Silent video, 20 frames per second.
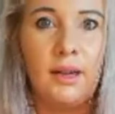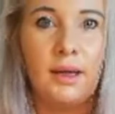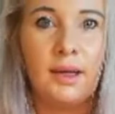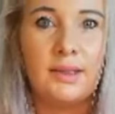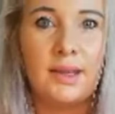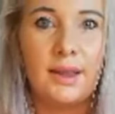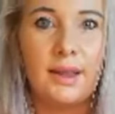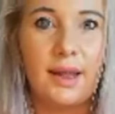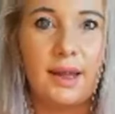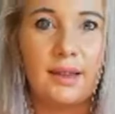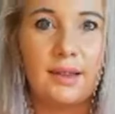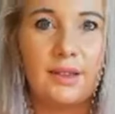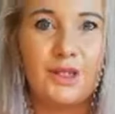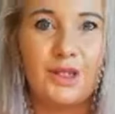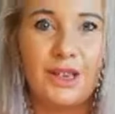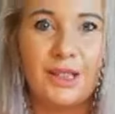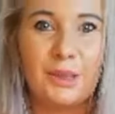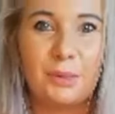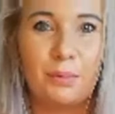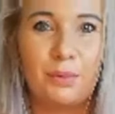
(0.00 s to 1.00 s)
Isn't that
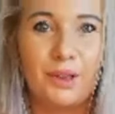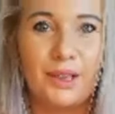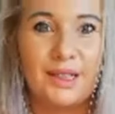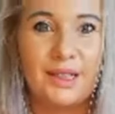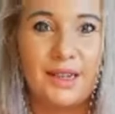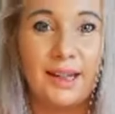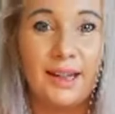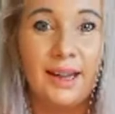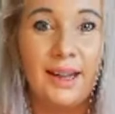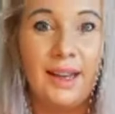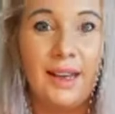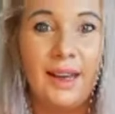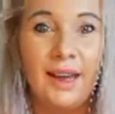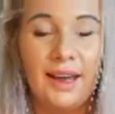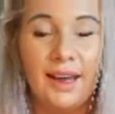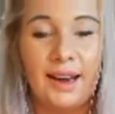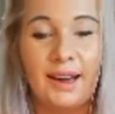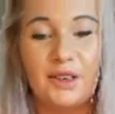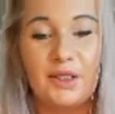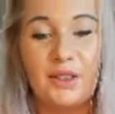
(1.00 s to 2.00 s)
just pretty?
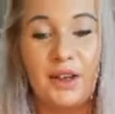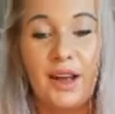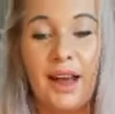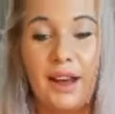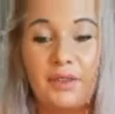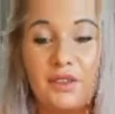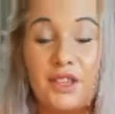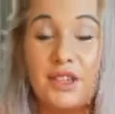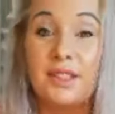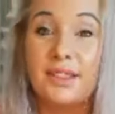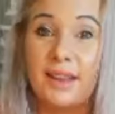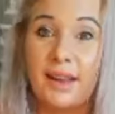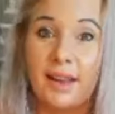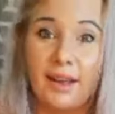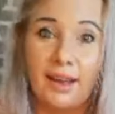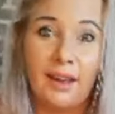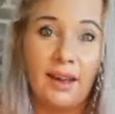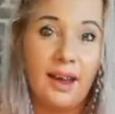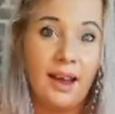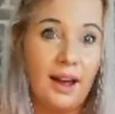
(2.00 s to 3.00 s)
And I do have to
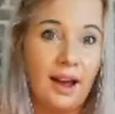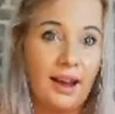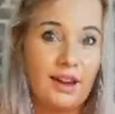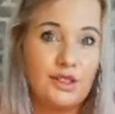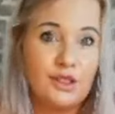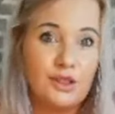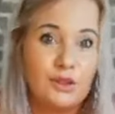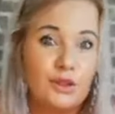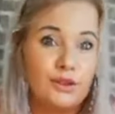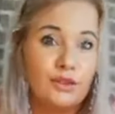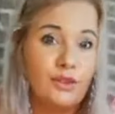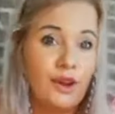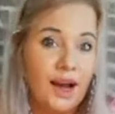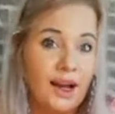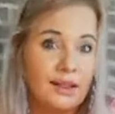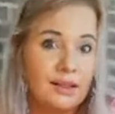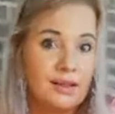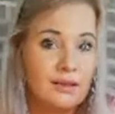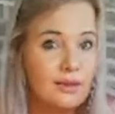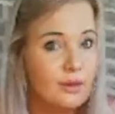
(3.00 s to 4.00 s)
say, I do
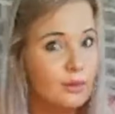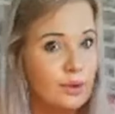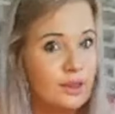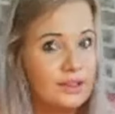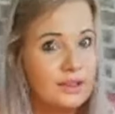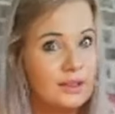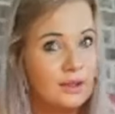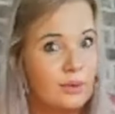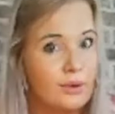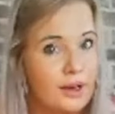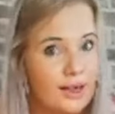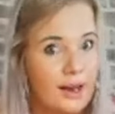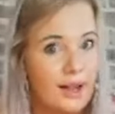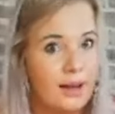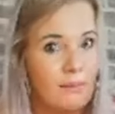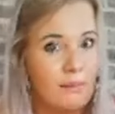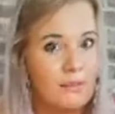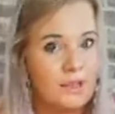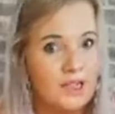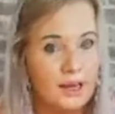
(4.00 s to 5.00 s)
find that the Wilton
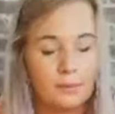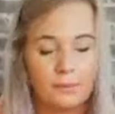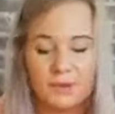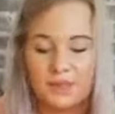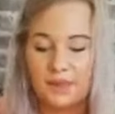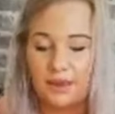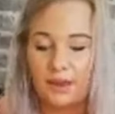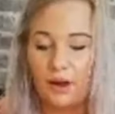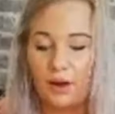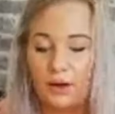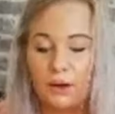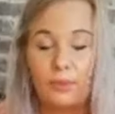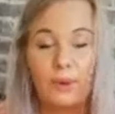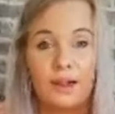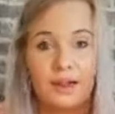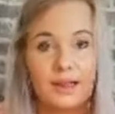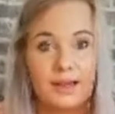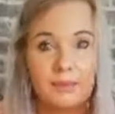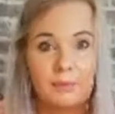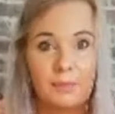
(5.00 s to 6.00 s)
1M tip is the only
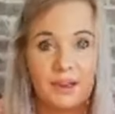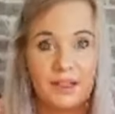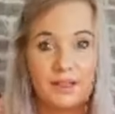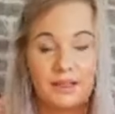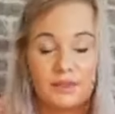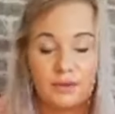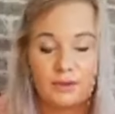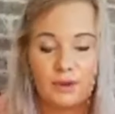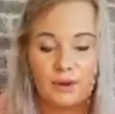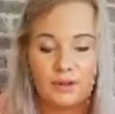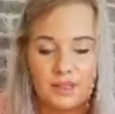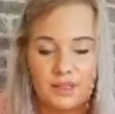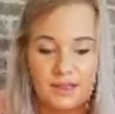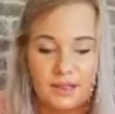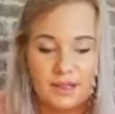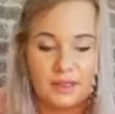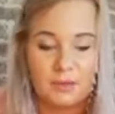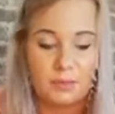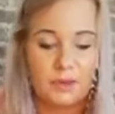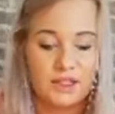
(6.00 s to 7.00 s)
one that makes the roses
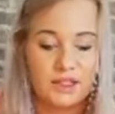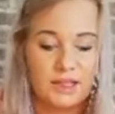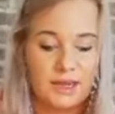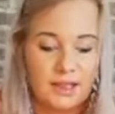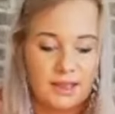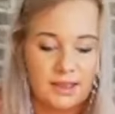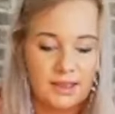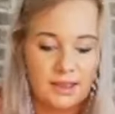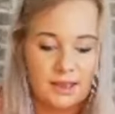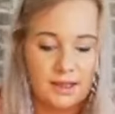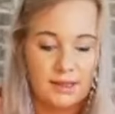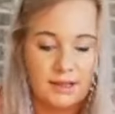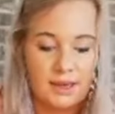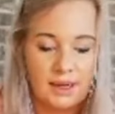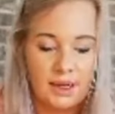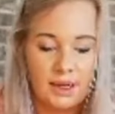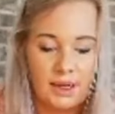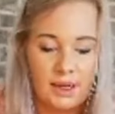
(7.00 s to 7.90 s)
as pretty as this.